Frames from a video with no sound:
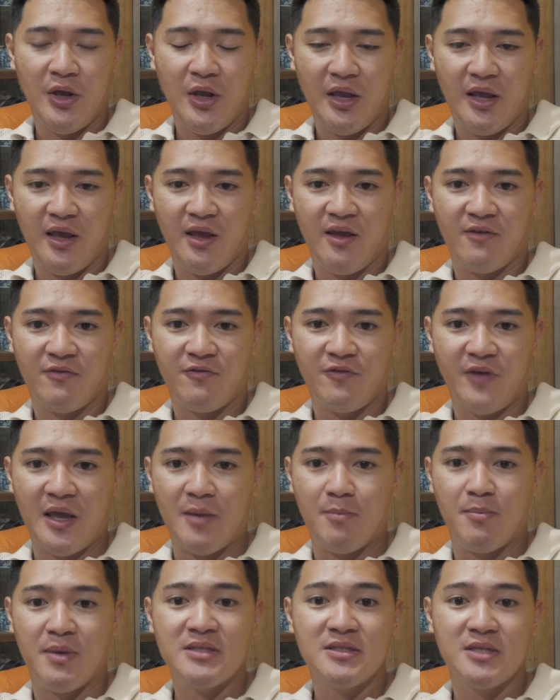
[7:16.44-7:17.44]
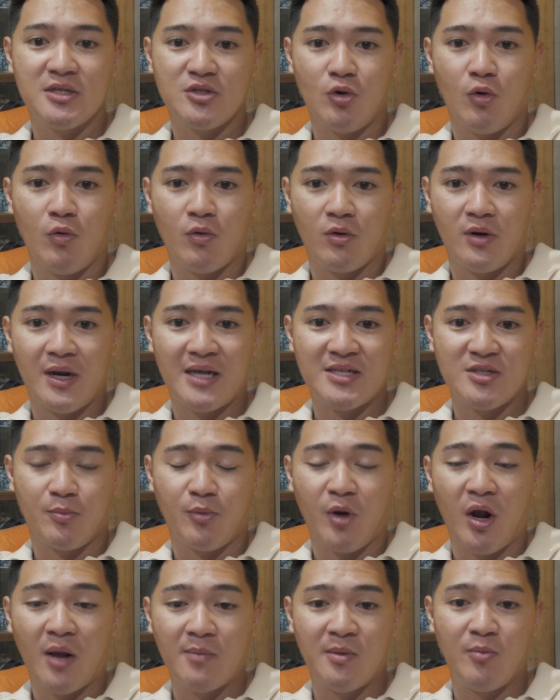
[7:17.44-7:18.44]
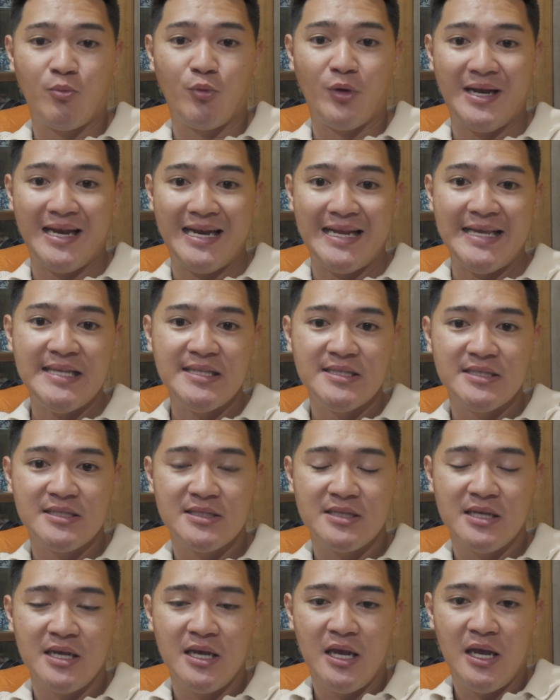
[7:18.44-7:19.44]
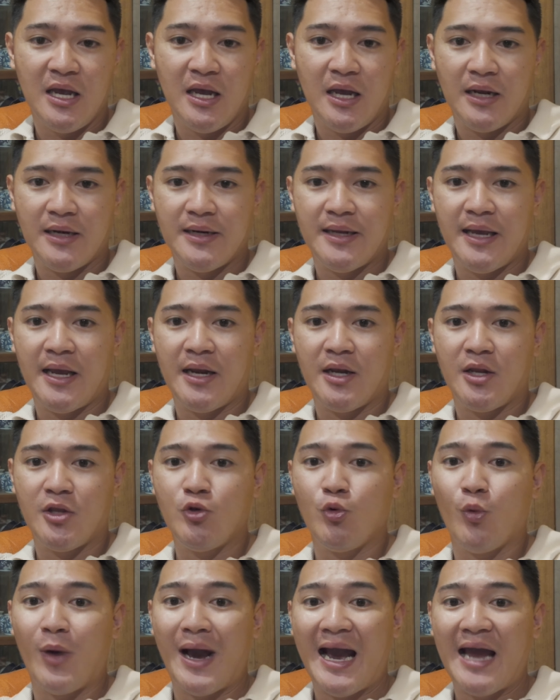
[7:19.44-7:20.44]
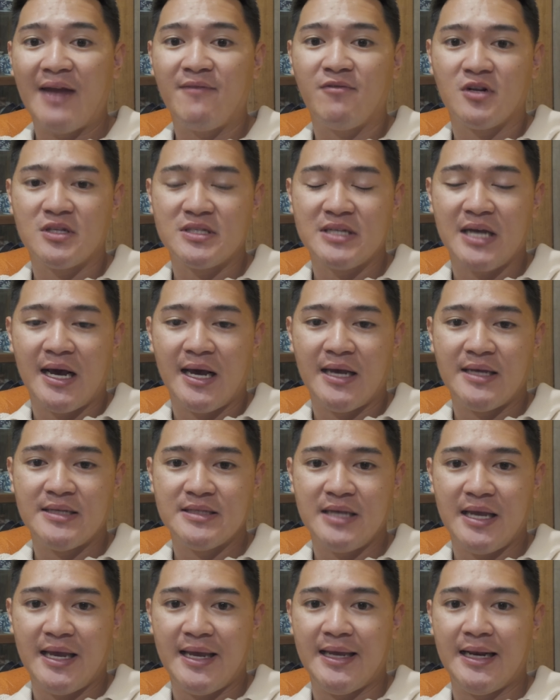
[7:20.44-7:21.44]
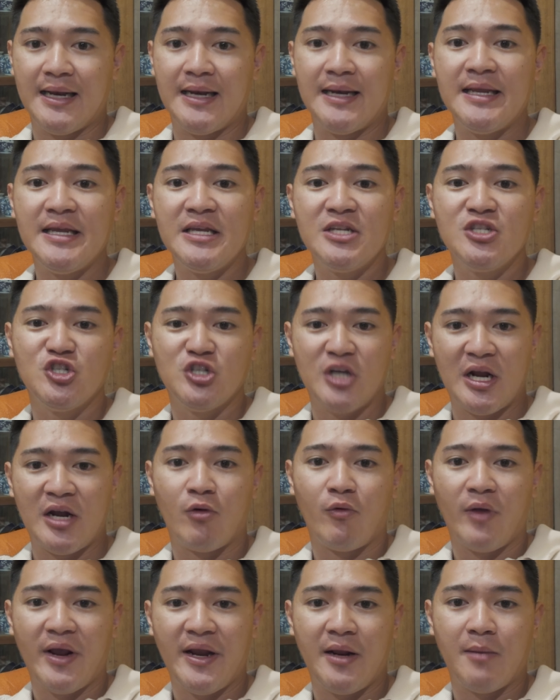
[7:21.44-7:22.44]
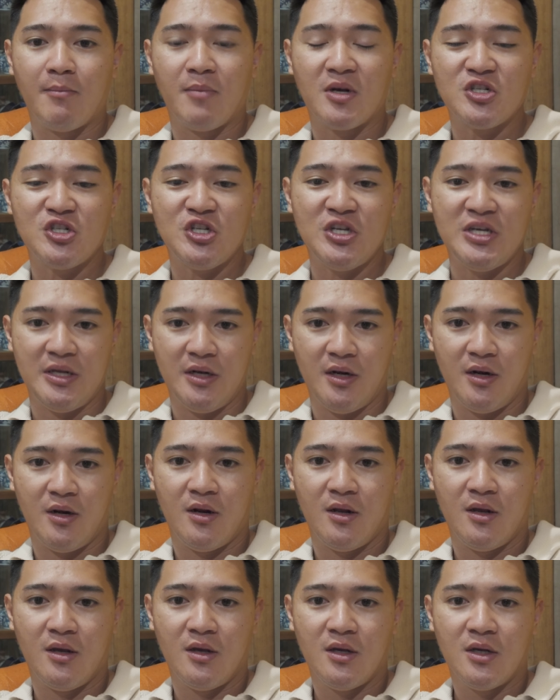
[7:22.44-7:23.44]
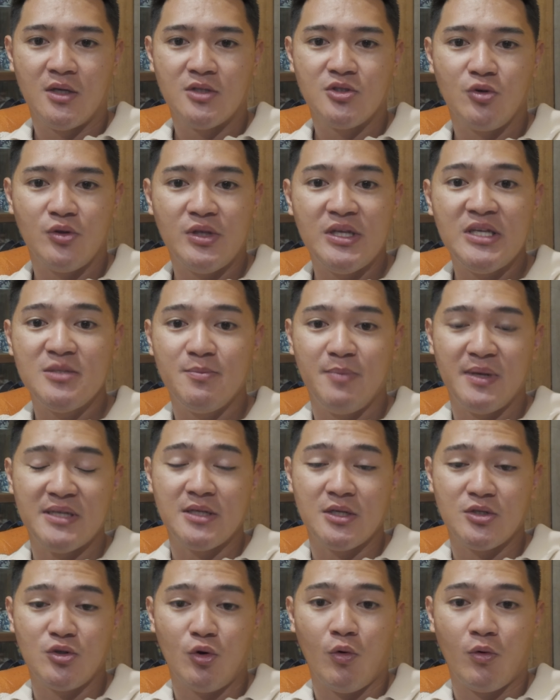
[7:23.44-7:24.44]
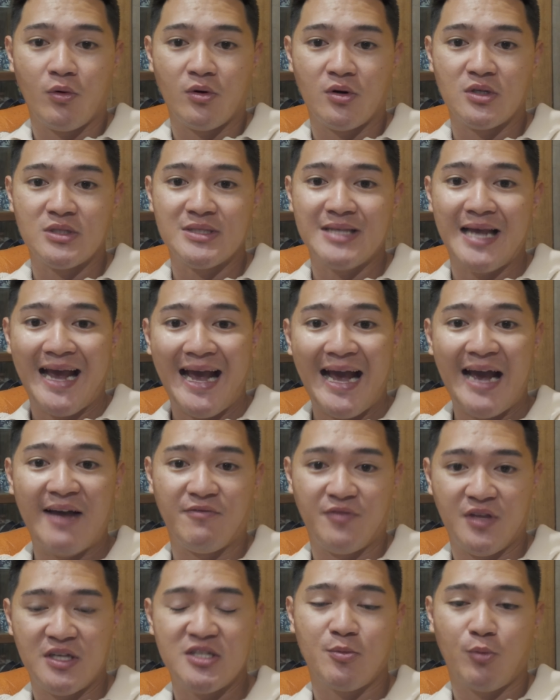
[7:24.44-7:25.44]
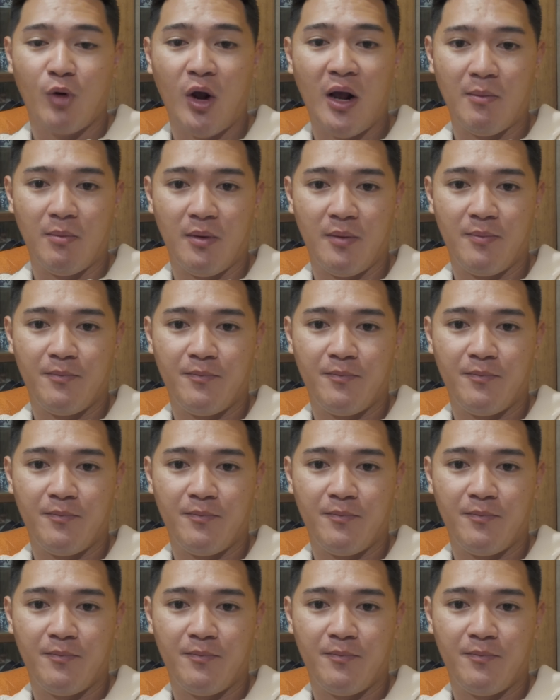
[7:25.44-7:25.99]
If a business owner has a problem with leads, then you advertise a lead generating machine to these business owners that have this problem.